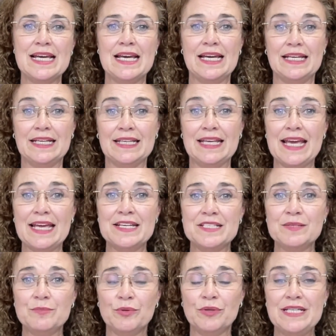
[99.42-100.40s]
in
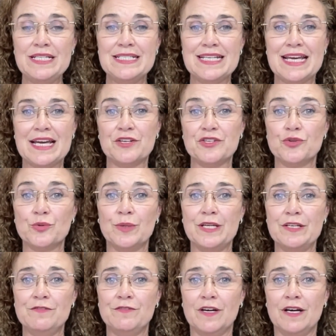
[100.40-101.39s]
Canterbury, down
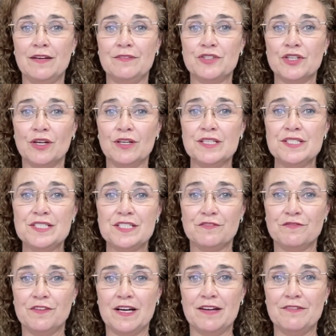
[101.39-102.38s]
$25 to
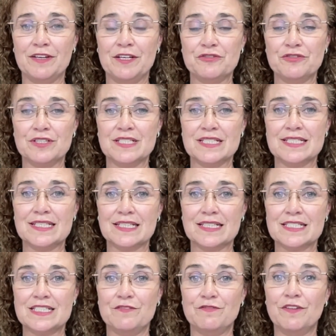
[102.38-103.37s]

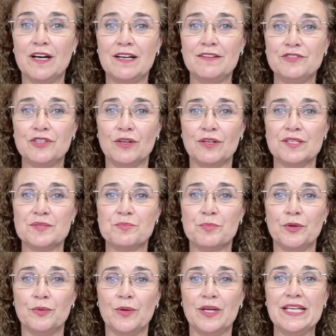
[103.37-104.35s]
$565
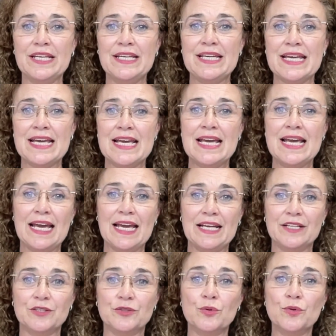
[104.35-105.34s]
per week,
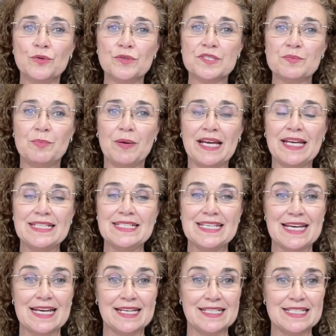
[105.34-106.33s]
and in Hawke's Bay,
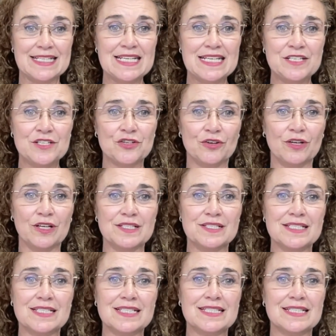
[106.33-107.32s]
down
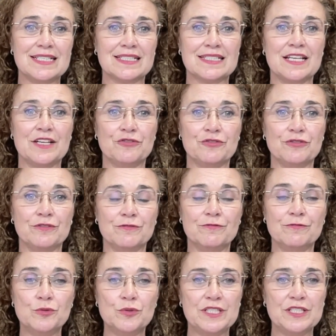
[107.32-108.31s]
$10 to
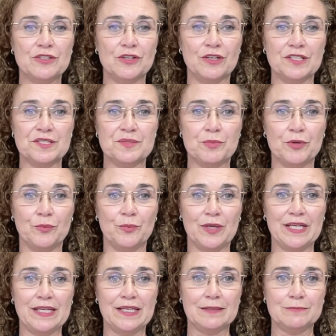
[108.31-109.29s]
$640 per
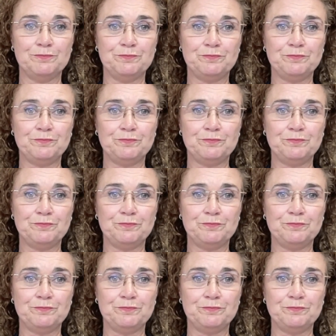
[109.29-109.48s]
week.